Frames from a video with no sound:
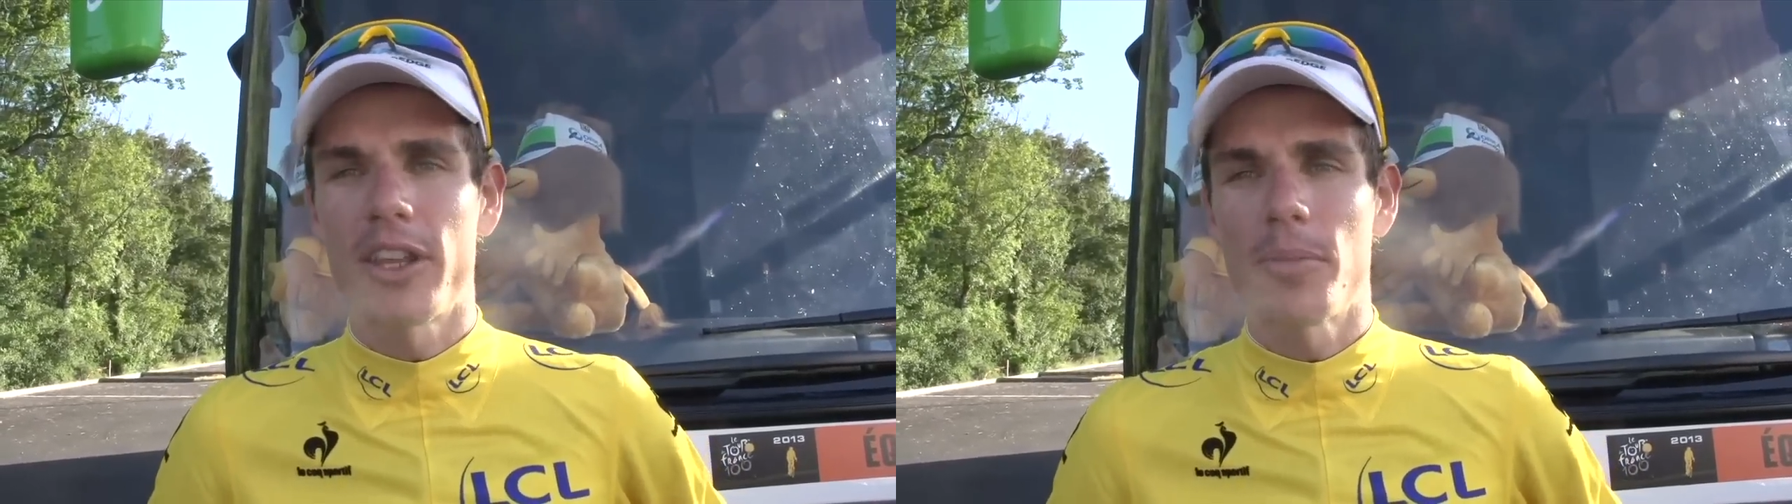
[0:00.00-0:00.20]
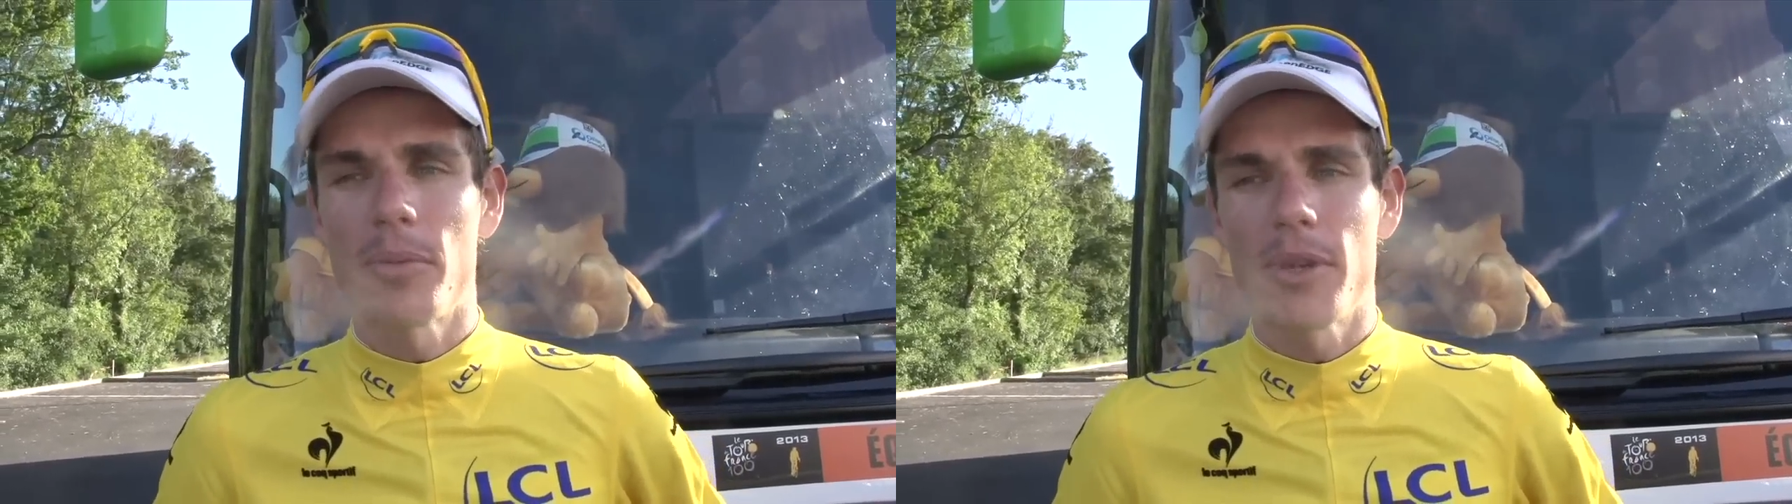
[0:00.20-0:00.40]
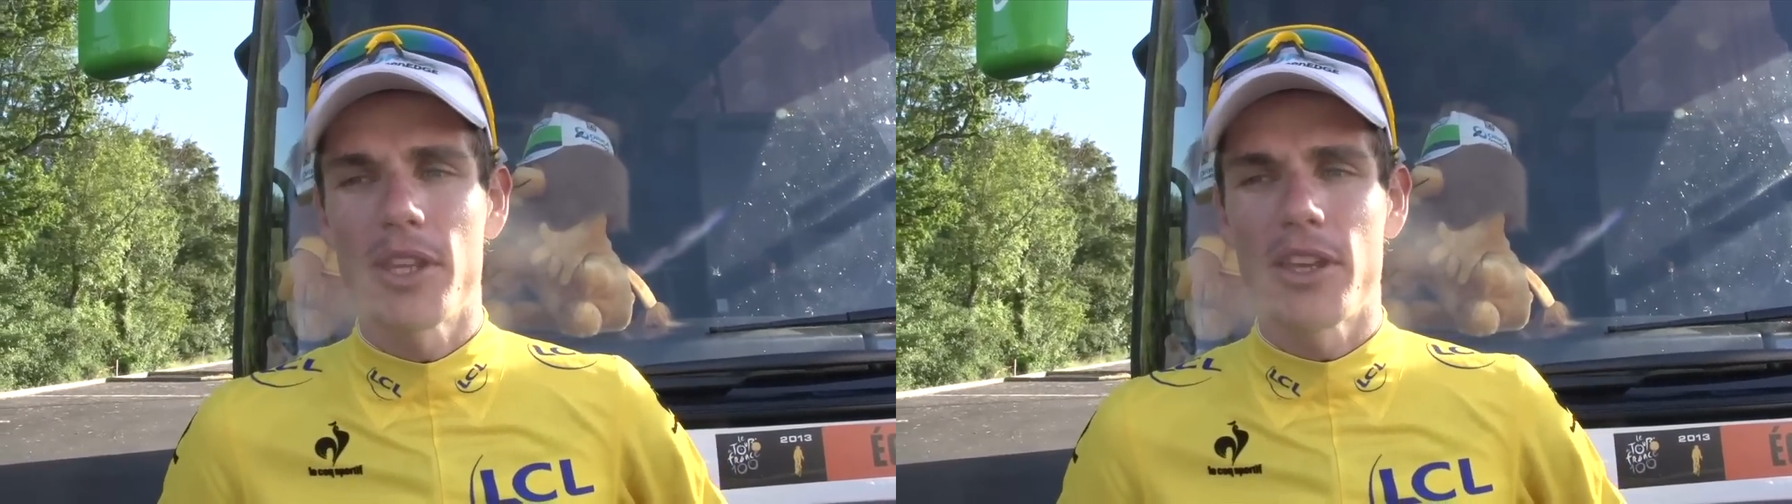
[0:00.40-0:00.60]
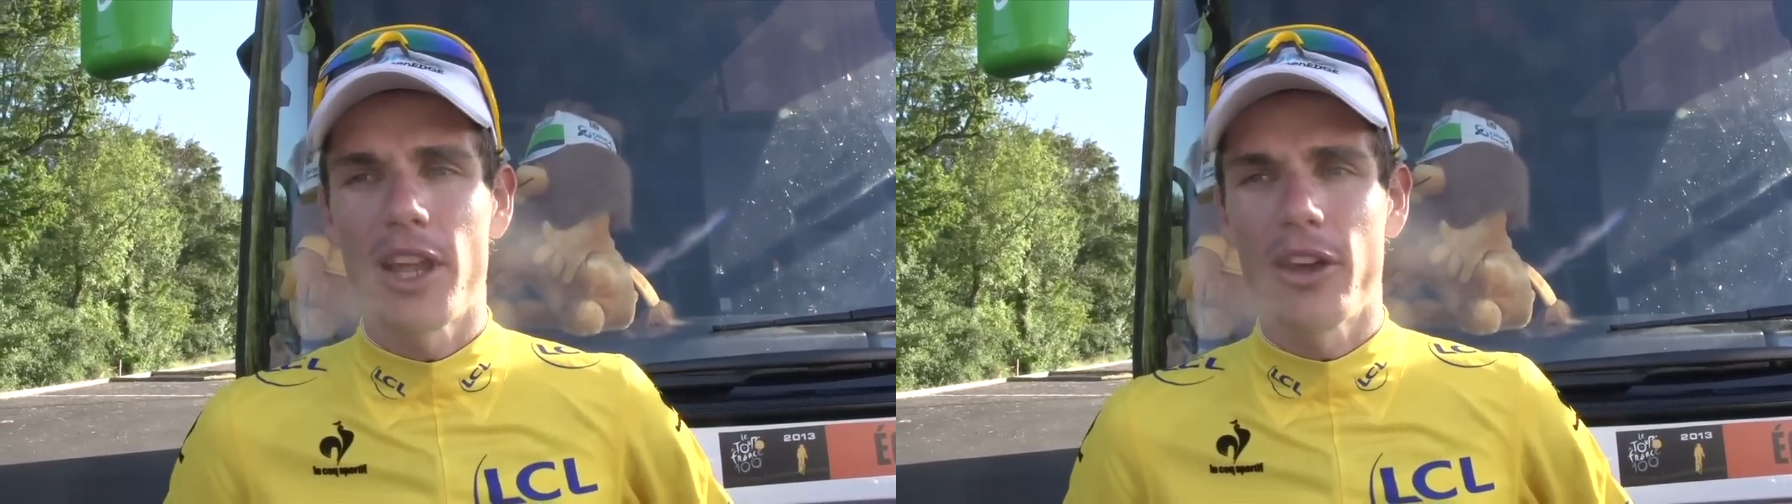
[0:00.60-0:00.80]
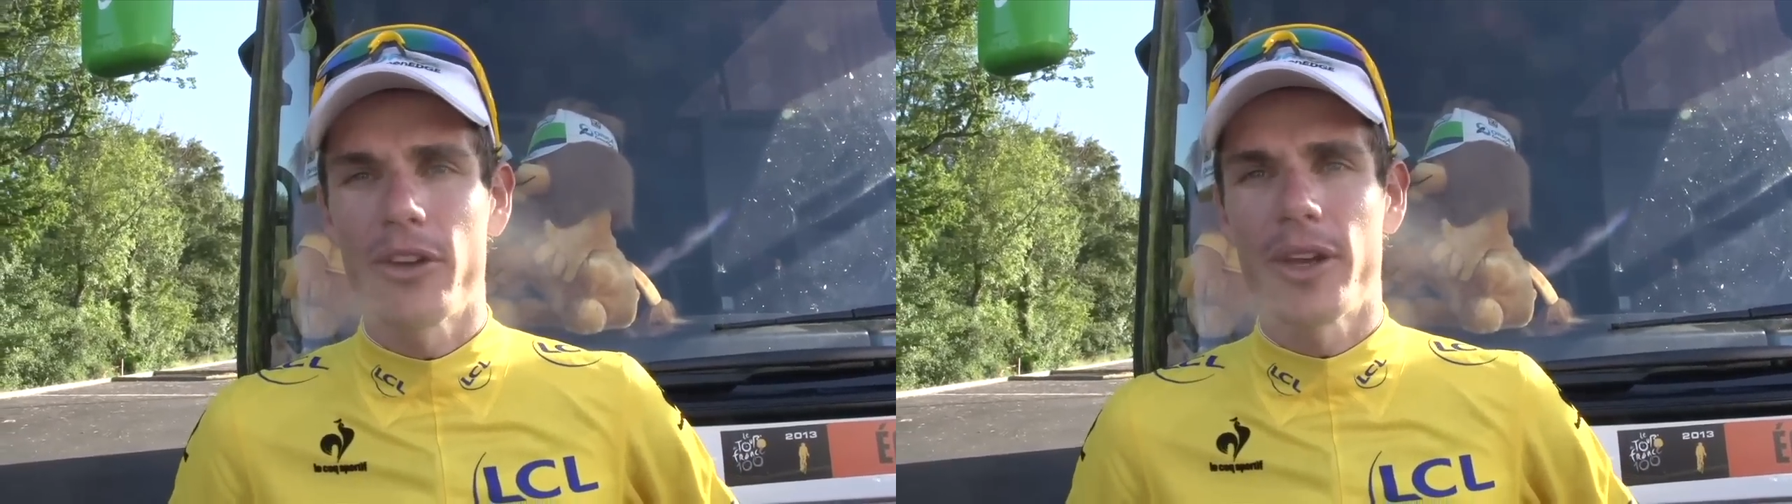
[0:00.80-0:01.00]
keeping me in
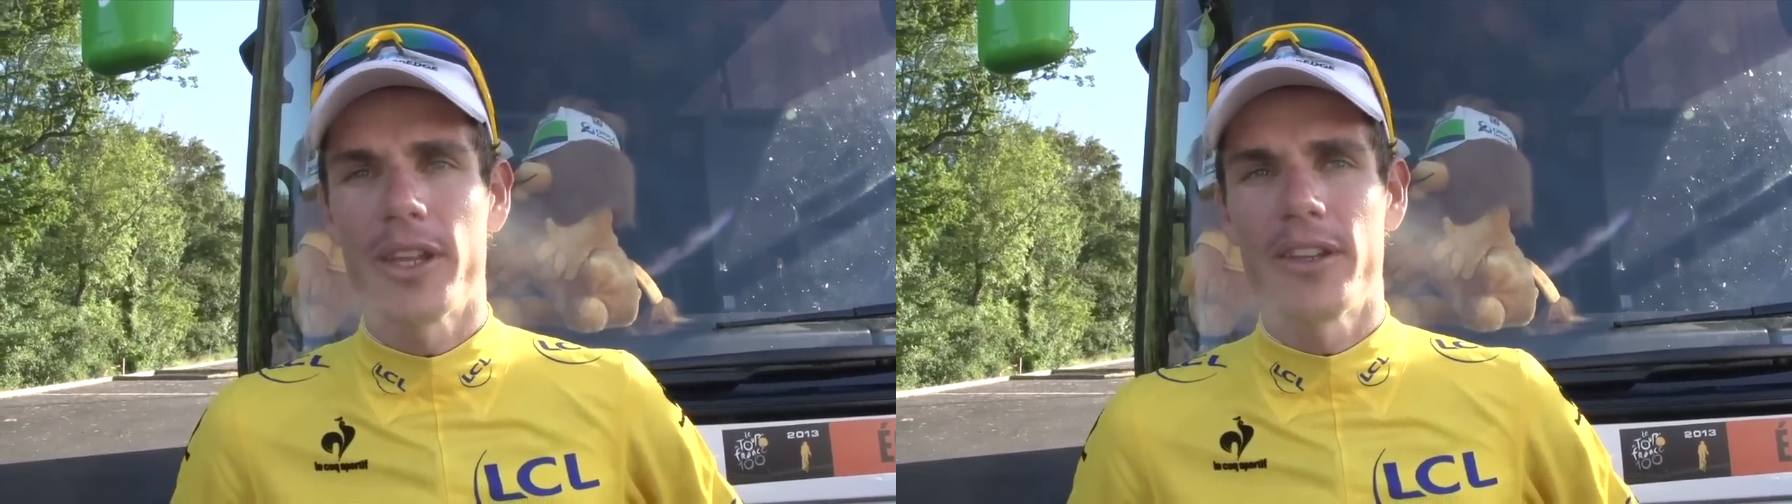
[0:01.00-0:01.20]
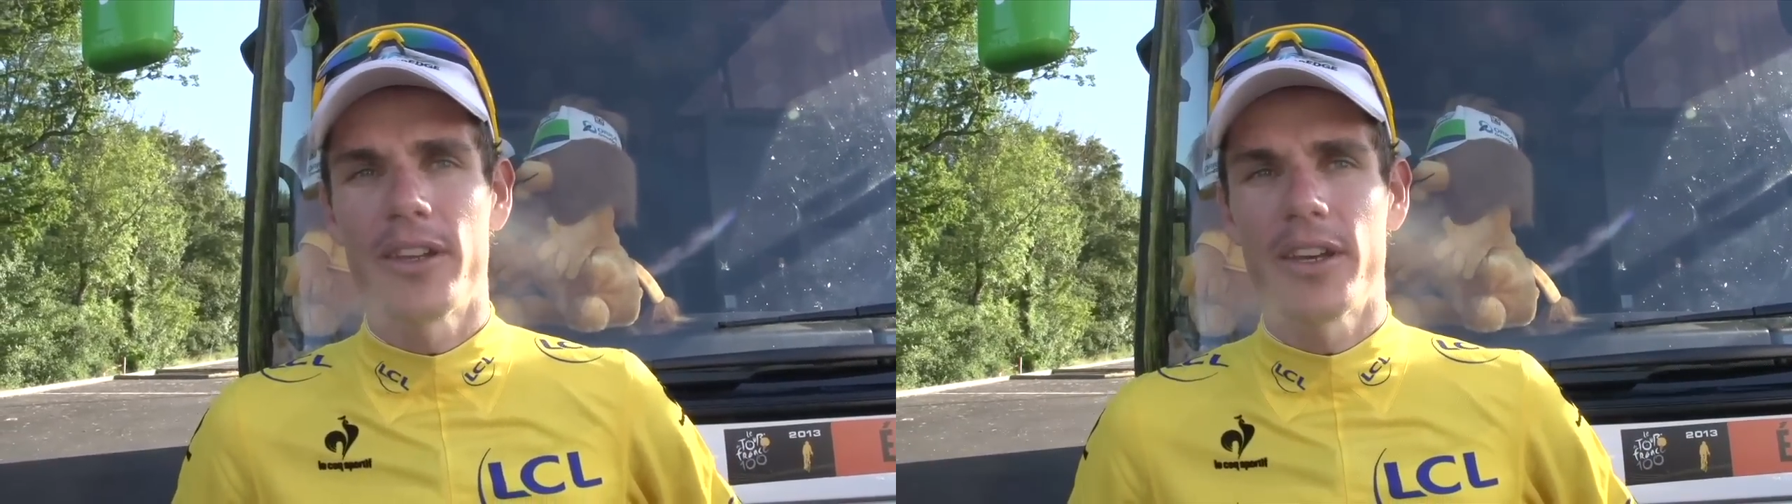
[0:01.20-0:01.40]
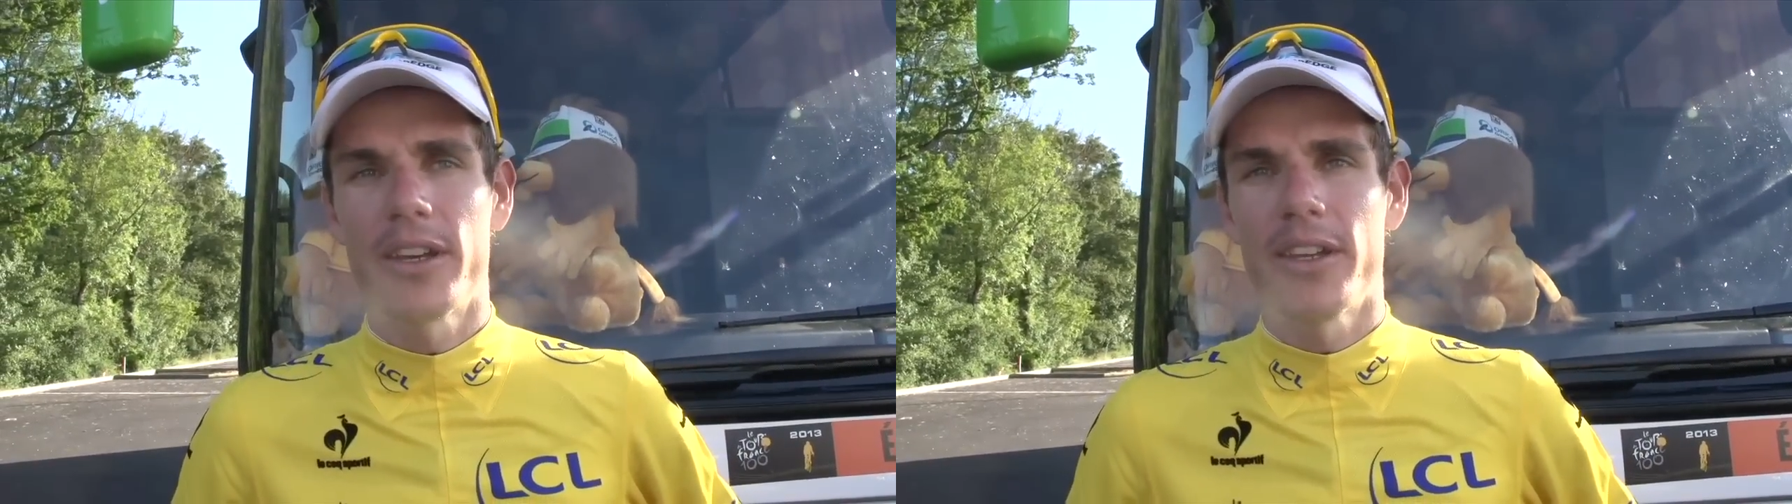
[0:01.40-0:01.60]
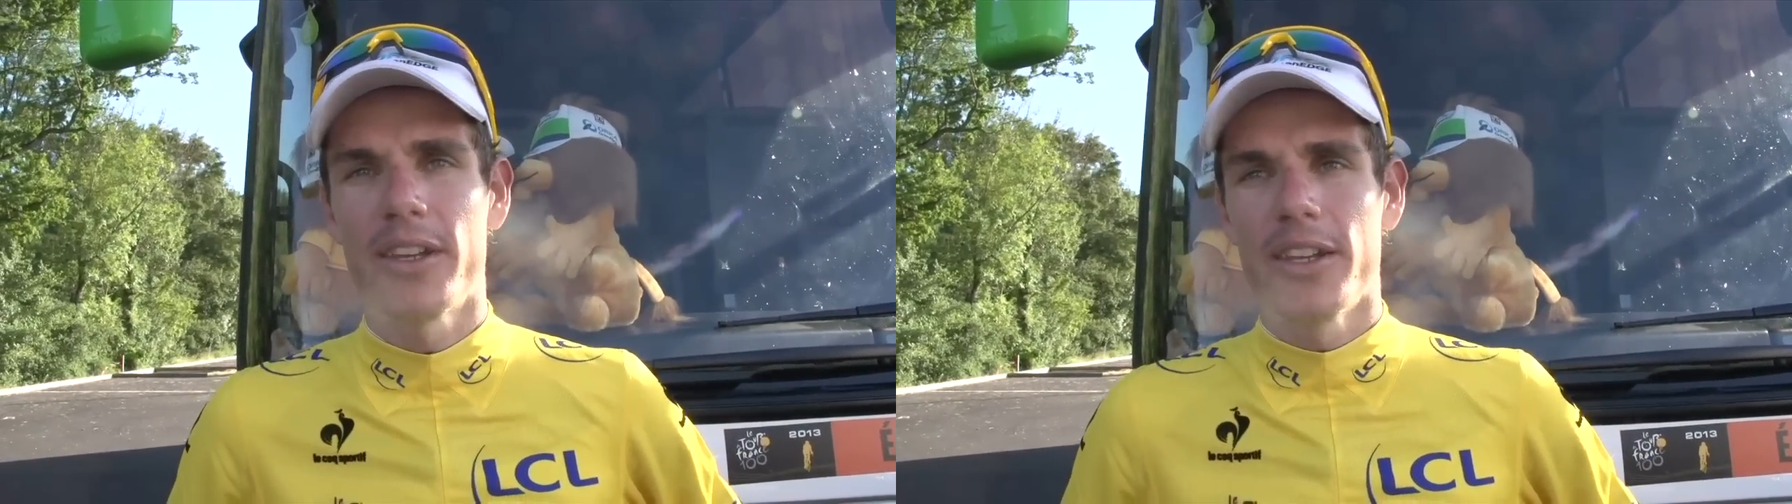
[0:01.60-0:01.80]
yellow, and uh,